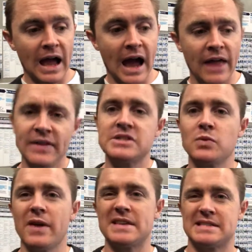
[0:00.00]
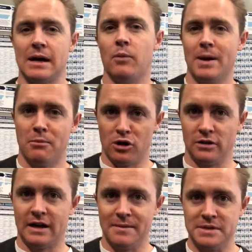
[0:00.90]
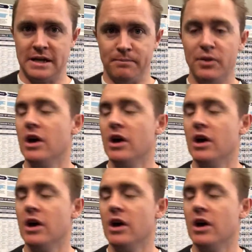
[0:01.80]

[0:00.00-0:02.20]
And this is where the subway model comes in.